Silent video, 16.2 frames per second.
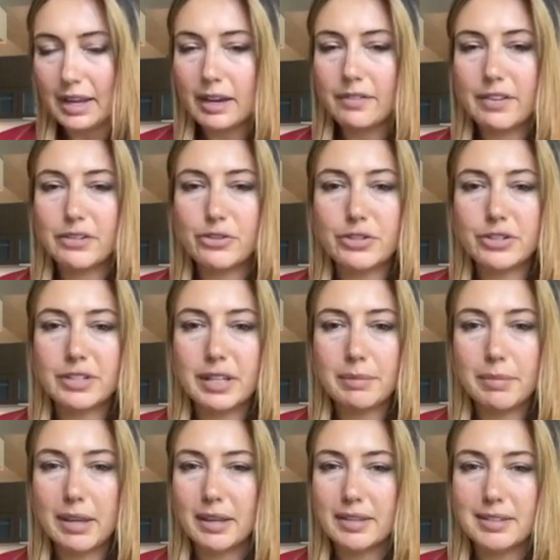of interesting
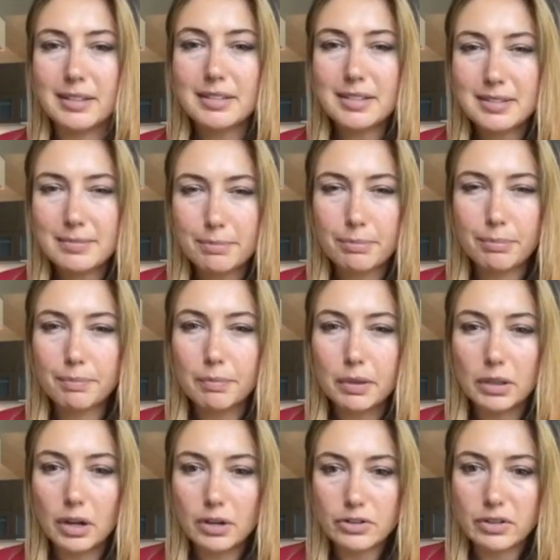because it's
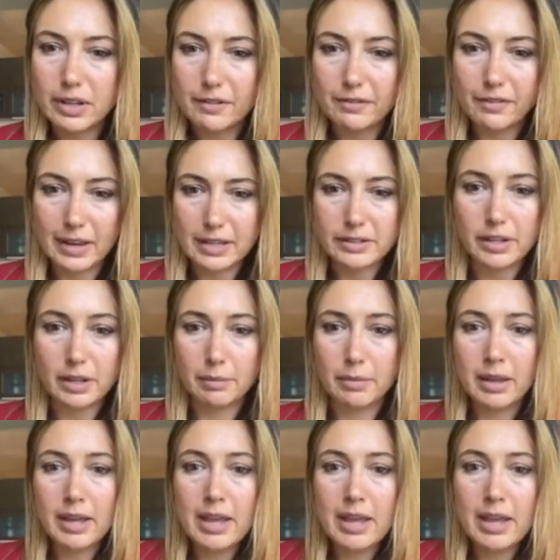largely phantom.